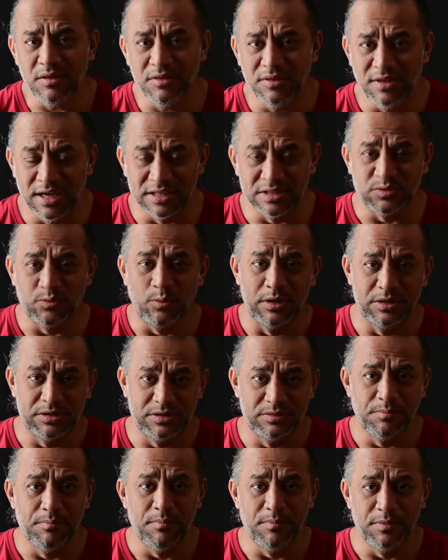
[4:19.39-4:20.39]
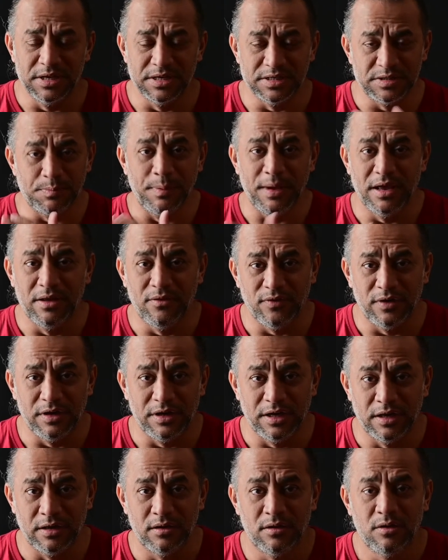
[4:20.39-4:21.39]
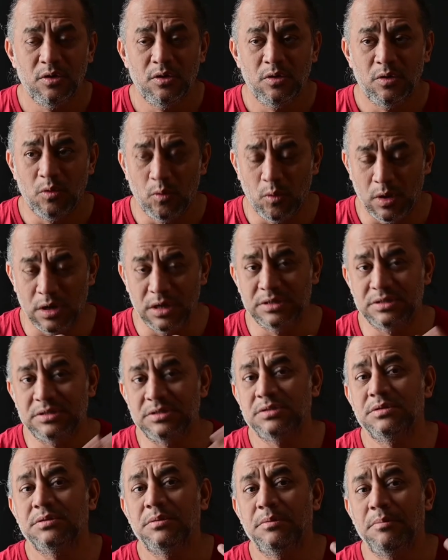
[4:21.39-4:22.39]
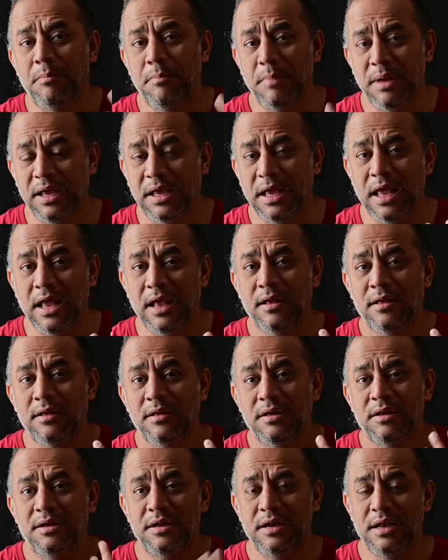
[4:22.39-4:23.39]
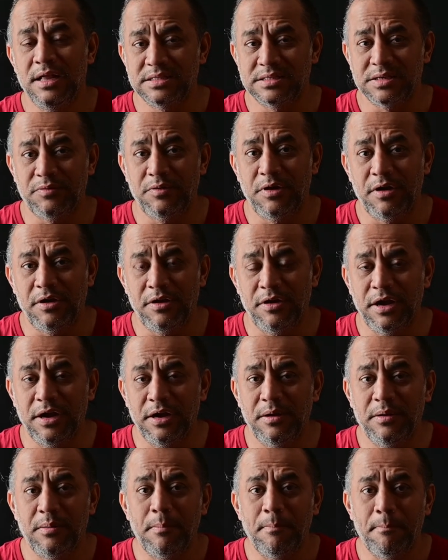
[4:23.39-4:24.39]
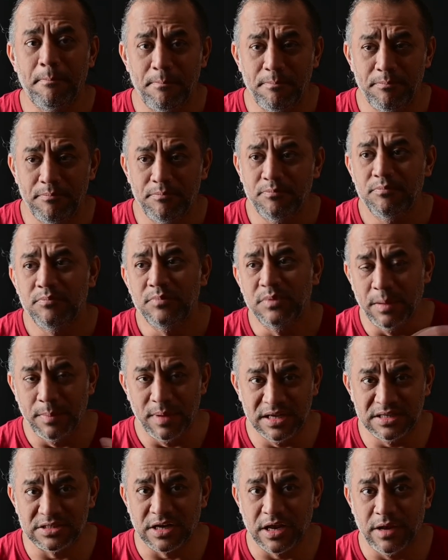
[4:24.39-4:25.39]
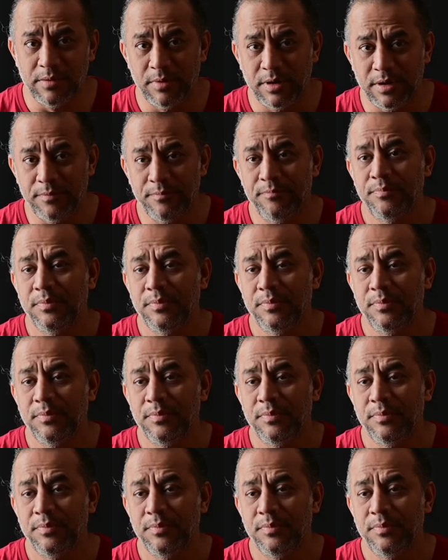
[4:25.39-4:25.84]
this bare filter was making D700 the best camera.